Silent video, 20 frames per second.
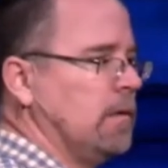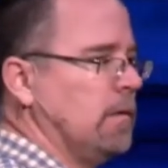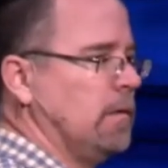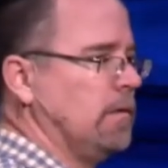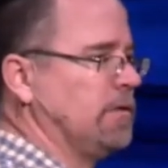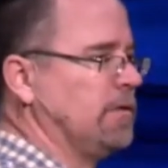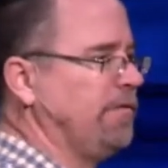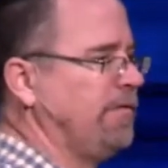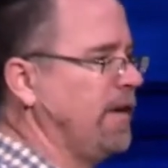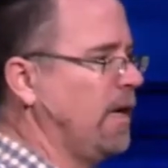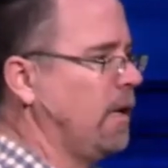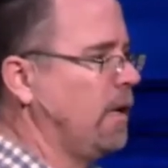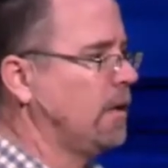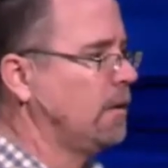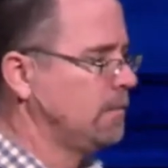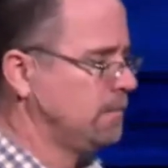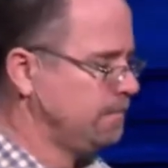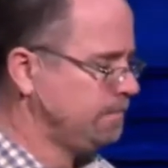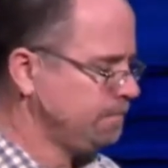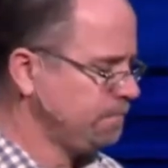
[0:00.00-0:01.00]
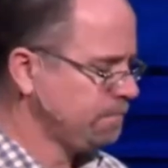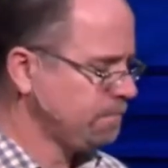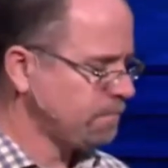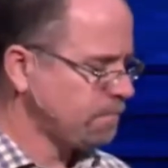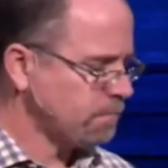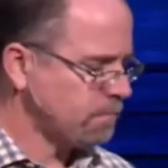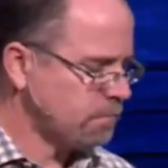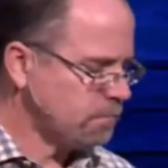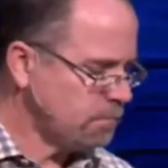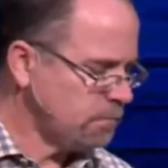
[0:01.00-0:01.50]
There's a fella
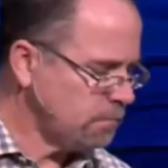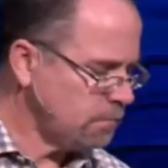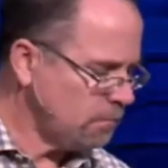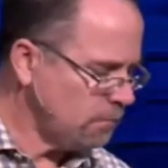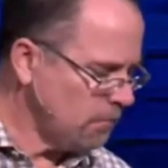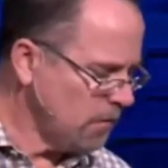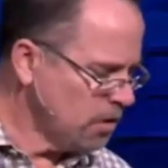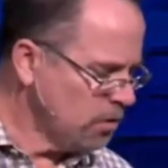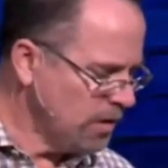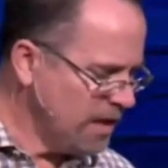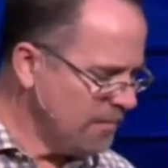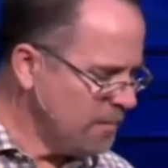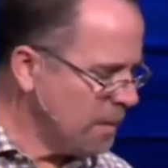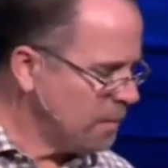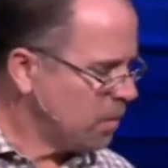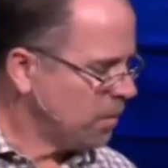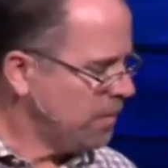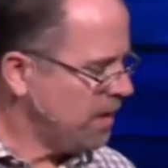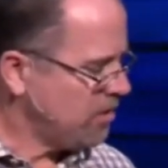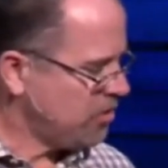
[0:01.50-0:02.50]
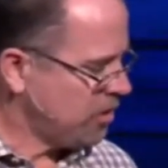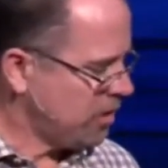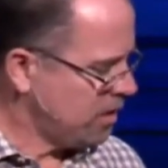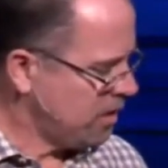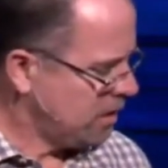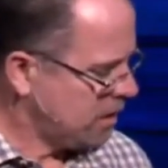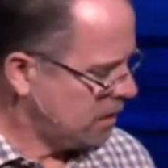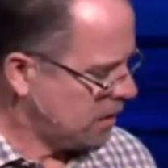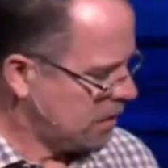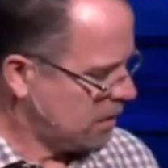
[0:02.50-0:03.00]
who gave me permission to